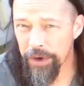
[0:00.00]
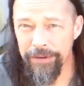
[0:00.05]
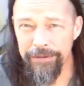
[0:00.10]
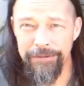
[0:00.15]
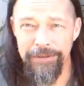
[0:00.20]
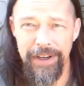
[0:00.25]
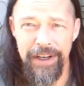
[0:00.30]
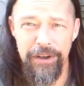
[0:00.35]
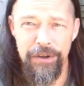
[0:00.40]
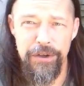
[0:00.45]

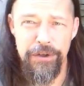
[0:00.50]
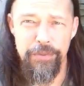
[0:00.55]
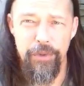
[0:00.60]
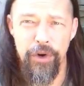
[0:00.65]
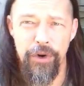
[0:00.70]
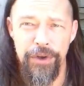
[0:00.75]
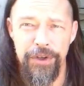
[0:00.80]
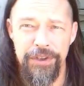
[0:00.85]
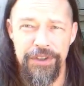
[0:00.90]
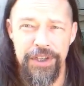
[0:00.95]
fingers,
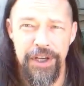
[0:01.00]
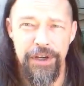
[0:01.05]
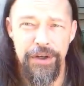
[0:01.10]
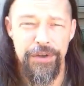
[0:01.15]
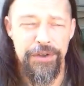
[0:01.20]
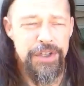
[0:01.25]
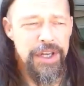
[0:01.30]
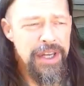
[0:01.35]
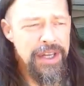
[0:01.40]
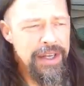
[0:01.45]
broken
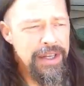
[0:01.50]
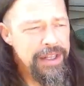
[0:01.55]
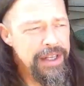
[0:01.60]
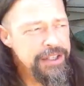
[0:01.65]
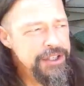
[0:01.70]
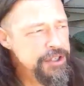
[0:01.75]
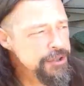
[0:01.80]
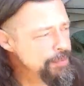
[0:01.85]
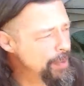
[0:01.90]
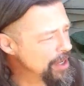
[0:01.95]
toes.
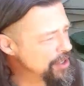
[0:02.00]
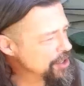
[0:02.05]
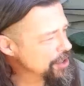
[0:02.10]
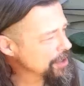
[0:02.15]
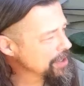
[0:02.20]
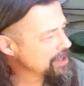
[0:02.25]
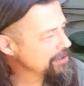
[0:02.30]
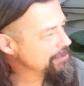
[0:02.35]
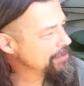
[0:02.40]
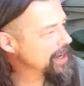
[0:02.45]
It's
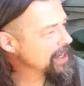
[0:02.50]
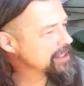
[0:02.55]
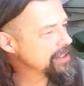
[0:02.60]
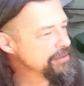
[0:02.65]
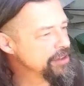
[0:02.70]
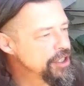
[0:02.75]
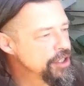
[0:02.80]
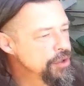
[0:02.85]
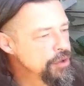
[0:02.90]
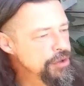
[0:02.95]
especially
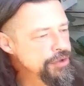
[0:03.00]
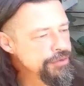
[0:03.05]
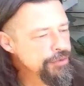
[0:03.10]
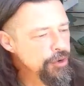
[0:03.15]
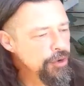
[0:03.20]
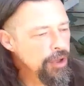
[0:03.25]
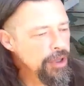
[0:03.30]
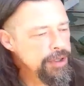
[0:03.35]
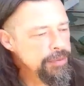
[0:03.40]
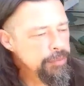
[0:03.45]
effective and
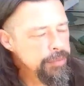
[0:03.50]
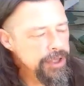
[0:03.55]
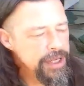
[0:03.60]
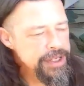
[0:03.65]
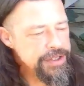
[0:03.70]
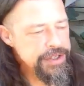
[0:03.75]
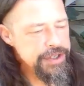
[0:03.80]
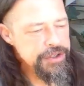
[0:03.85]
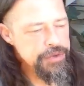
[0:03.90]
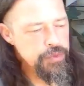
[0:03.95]
useful in
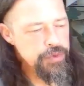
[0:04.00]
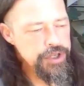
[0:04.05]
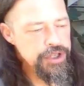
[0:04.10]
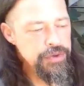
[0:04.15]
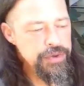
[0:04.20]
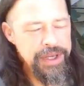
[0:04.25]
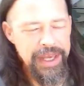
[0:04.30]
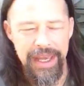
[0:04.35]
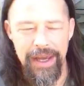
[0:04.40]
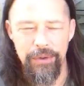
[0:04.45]
places where
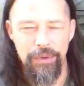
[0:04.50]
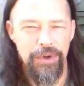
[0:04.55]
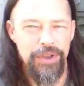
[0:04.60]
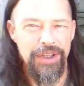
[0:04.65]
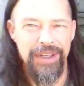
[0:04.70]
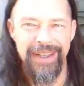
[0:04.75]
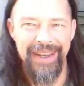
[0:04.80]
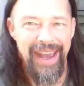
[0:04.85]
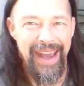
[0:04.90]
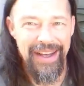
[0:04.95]
you can't
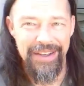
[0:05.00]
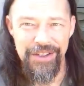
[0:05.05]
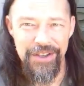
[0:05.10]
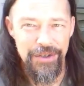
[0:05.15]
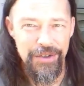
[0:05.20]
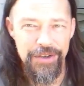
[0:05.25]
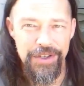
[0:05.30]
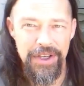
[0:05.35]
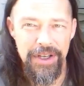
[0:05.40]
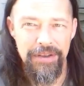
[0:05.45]
really cast
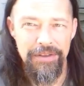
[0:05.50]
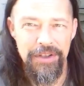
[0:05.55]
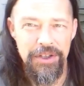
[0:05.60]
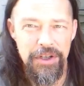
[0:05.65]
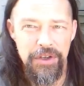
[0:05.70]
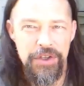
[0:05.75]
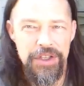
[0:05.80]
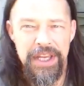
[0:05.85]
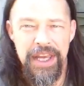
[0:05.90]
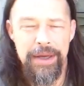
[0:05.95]
yourself.
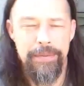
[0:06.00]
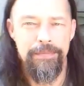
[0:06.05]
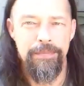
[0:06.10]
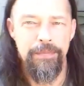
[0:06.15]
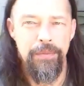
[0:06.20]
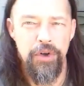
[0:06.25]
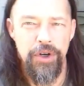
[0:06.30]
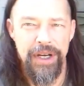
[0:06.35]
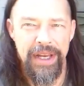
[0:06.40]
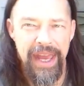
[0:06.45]
You
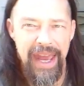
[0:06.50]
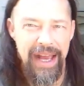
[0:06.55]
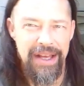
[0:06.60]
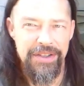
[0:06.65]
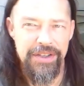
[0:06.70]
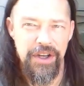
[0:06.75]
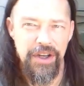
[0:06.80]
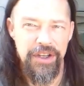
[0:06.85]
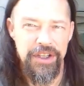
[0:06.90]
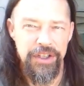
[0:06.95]
can't put a
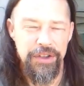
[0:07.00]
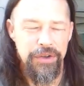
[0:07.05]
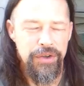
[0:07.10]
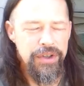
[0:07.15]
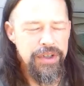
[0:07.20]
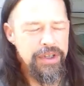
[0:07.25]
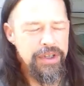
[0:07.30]
cast on you.